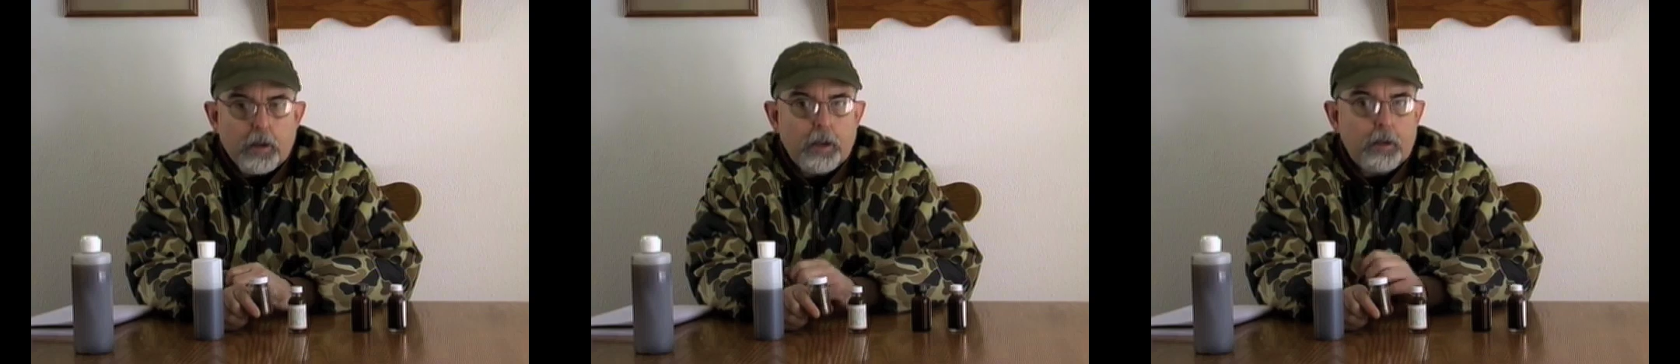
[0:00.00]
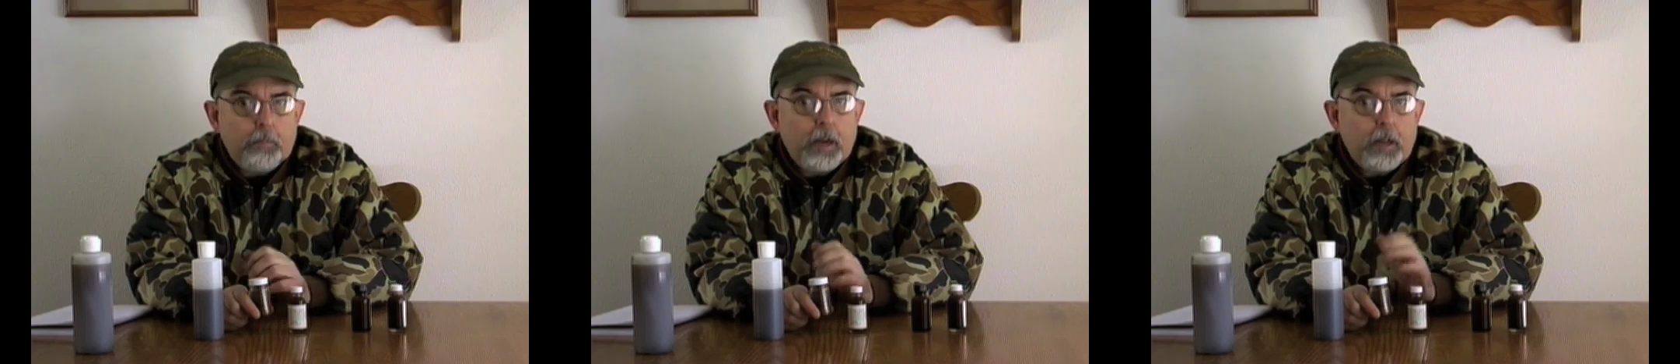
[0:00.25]

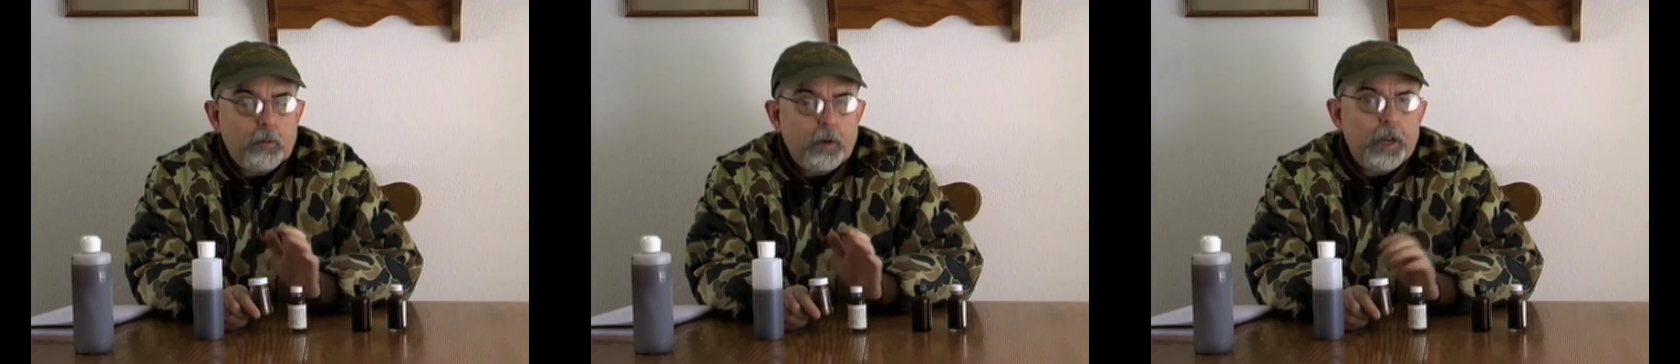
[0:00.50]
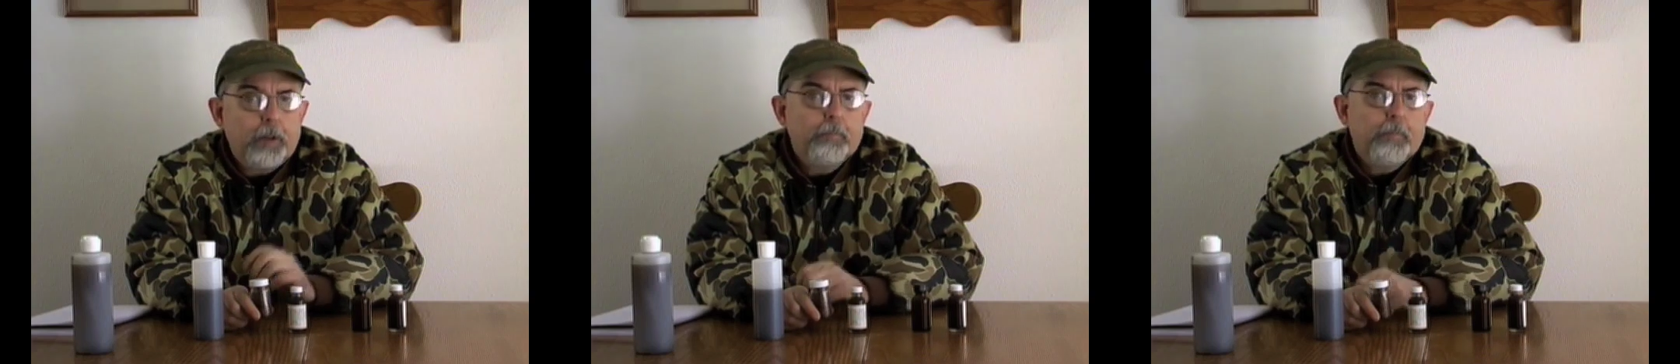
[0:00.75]
And by the
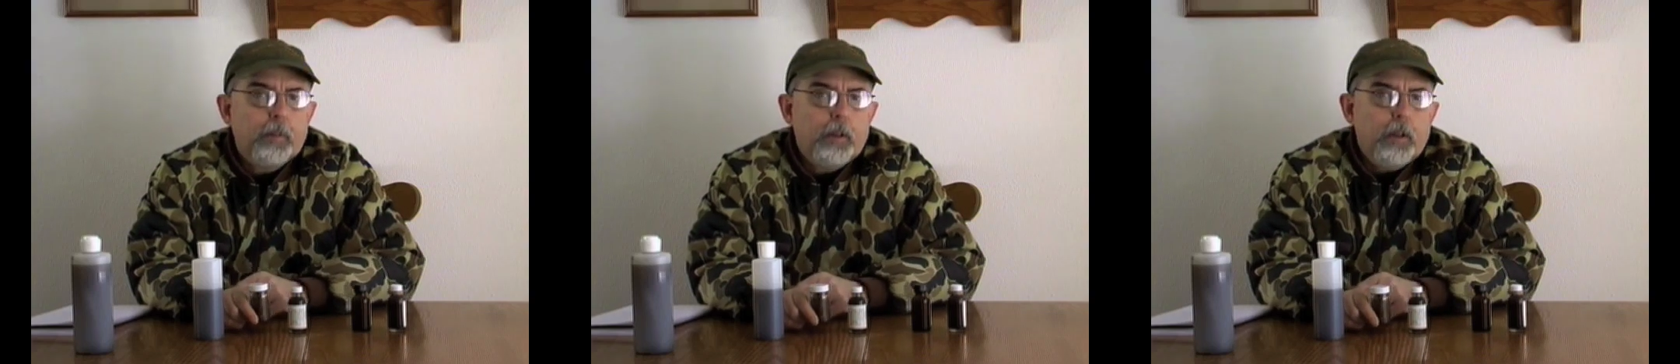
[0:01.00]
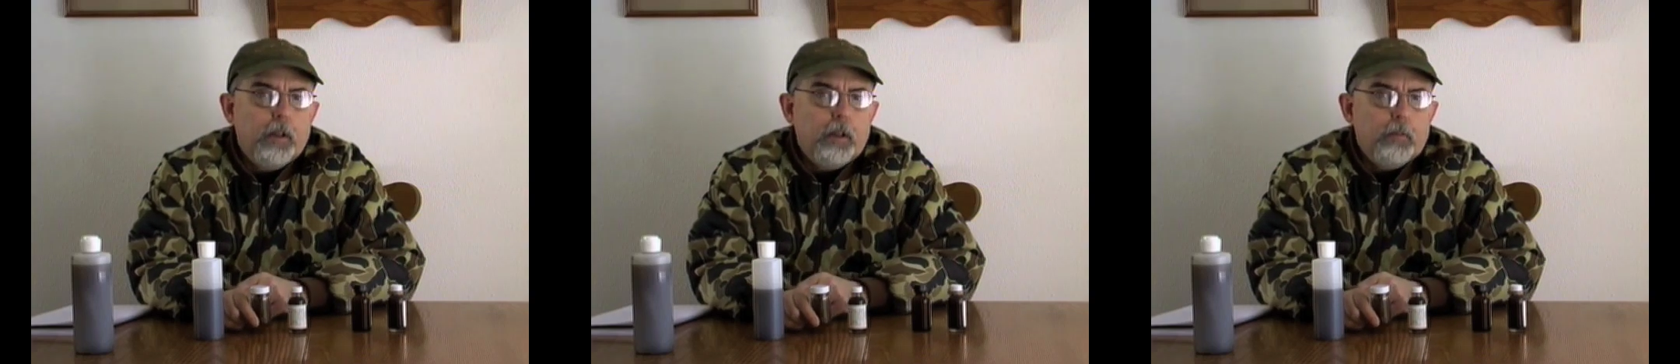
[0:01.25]
way,
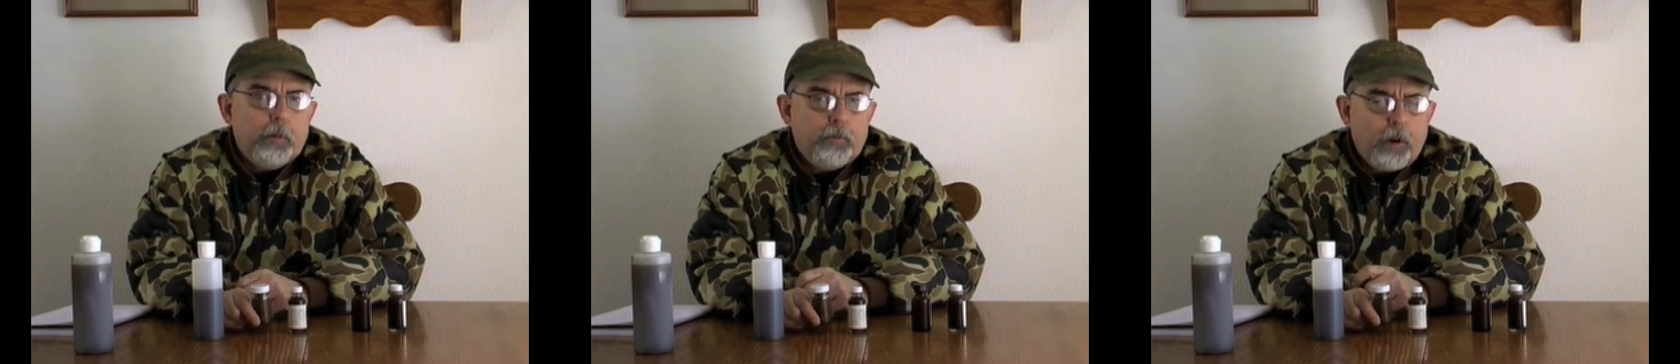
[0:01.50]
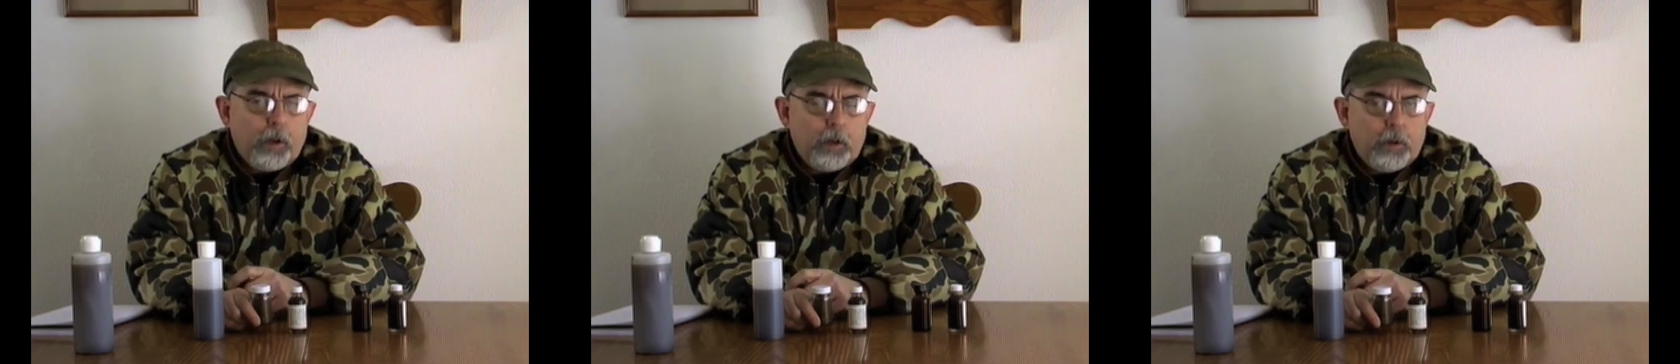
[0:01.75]

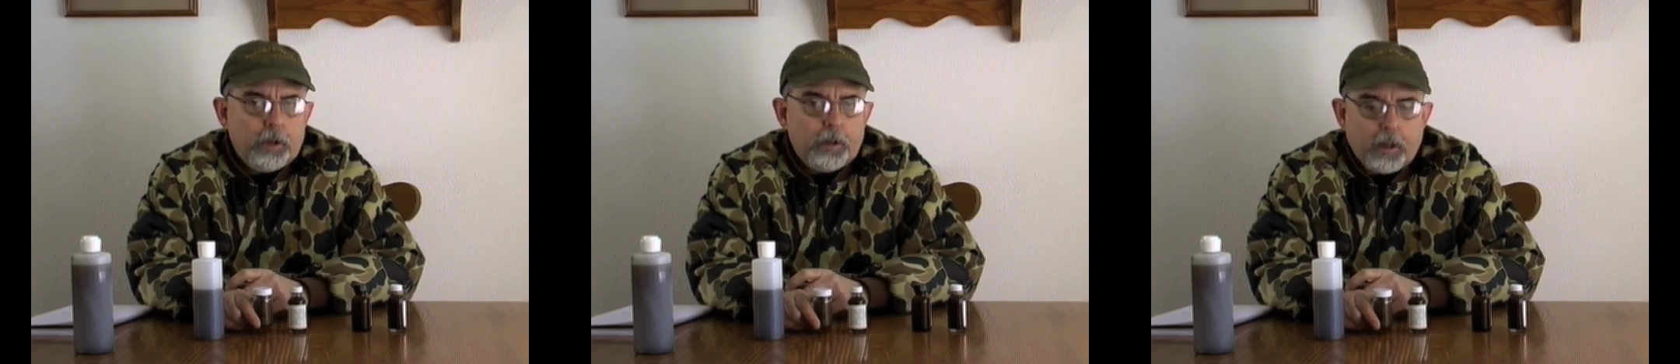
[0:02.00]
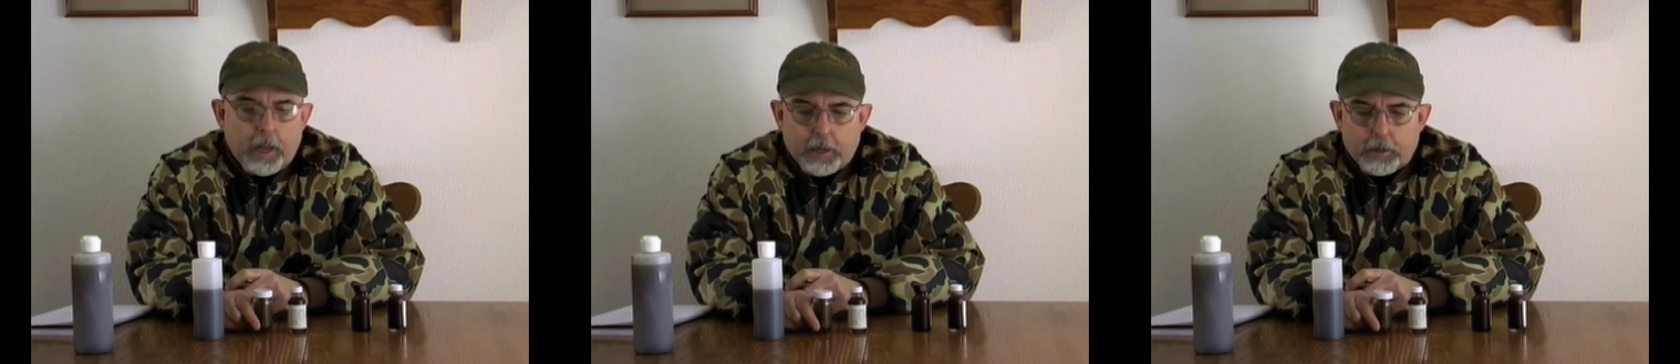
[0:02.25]
before I go
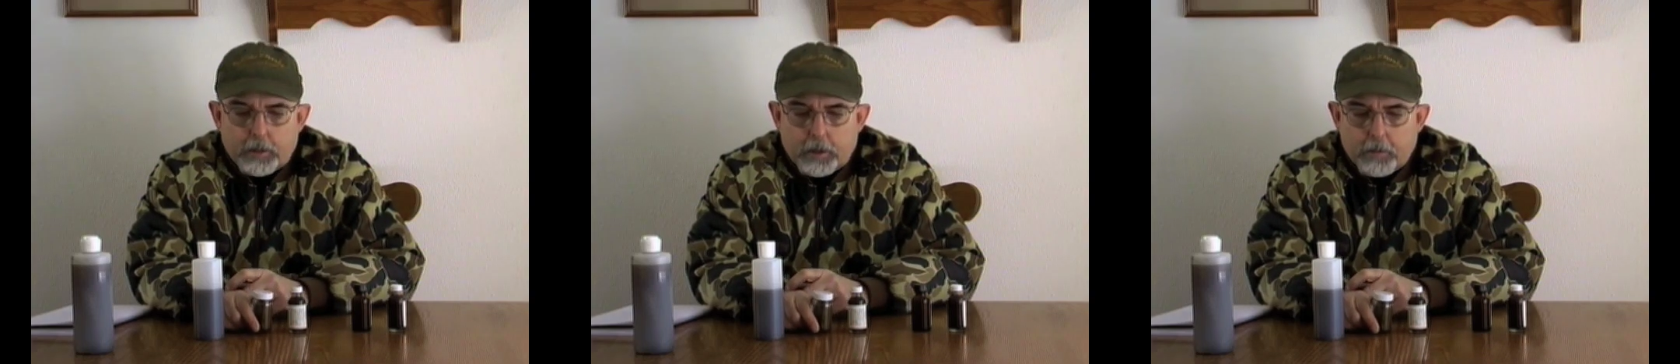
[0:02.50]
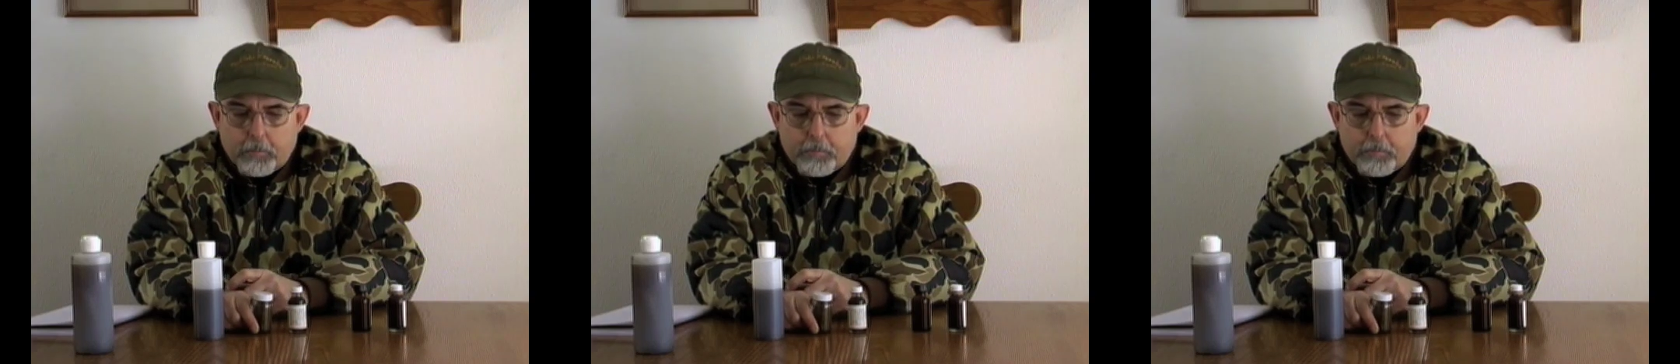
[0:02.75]
into that,